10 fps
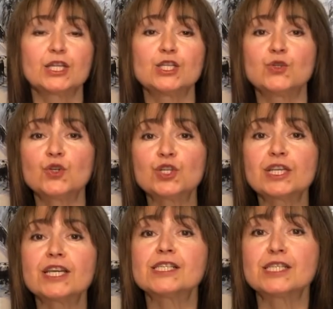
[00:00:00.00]
Do not
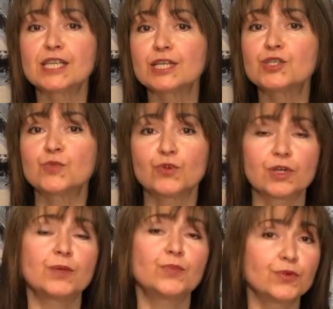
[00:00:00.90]
hesitate to
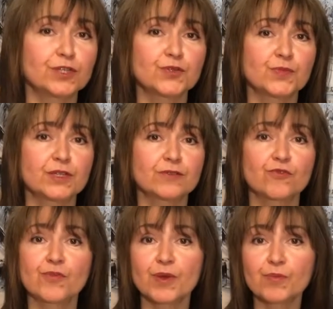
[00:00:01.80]
book an appointment.
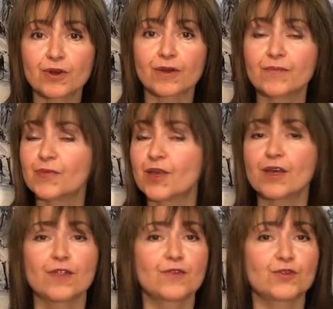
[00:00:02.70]
Remember,
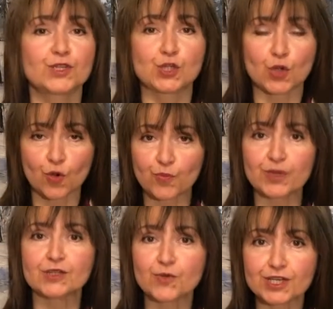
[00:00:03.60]
there is no
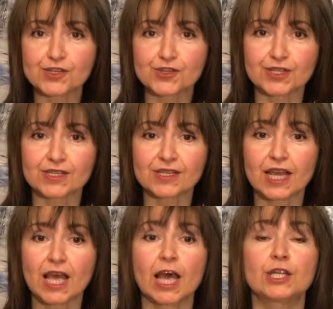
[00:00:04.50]
bad questions
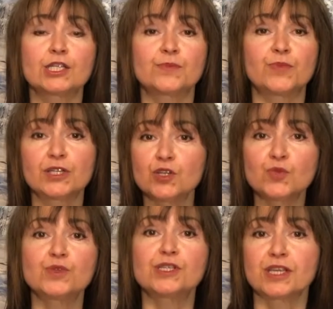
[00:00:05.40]
and it's better
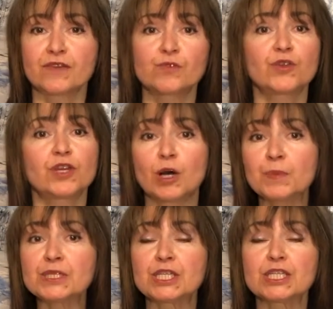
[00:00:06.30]
to be safe with a
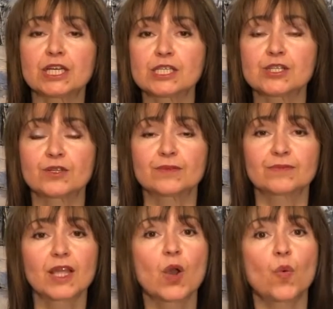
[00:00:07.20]
competent answer.
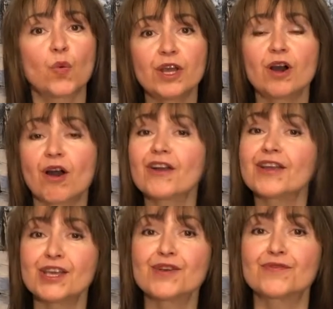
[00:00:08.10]
We are
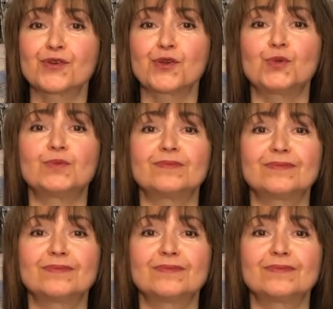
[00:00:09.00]
here for you.